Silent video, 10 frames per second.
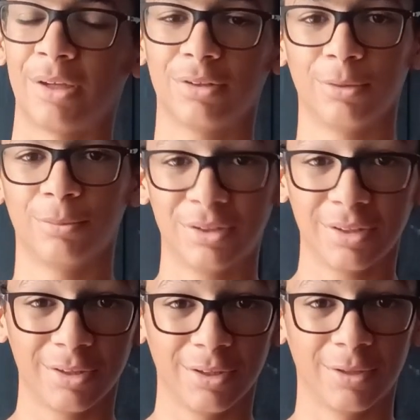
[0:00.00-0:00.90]
So
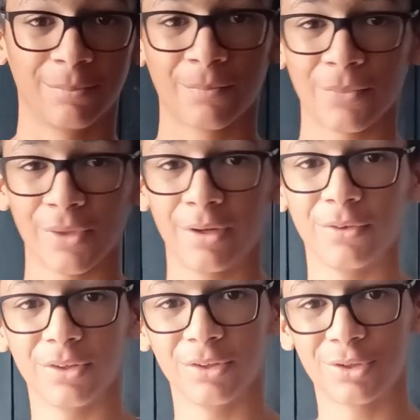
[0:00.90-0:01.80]
basically,
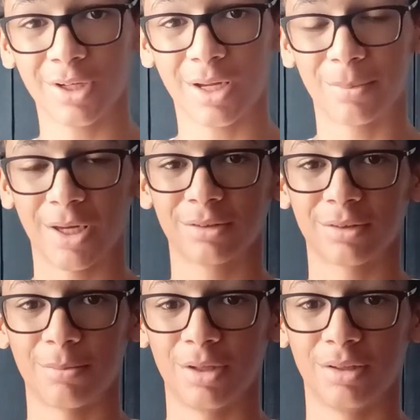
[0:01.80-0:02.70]
for this trick, I'm gonna ask
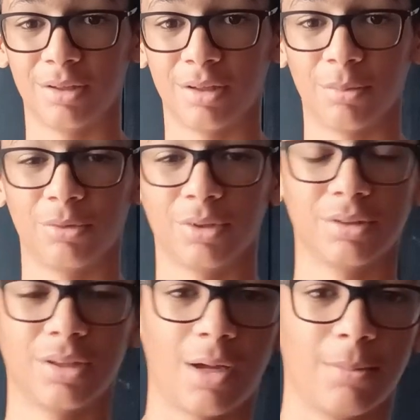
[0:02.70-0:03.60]
somebody to tell me when to
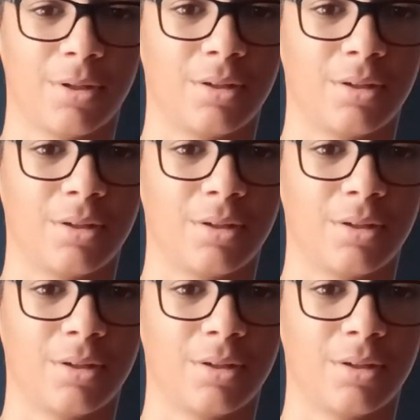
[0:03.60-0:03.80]
stop.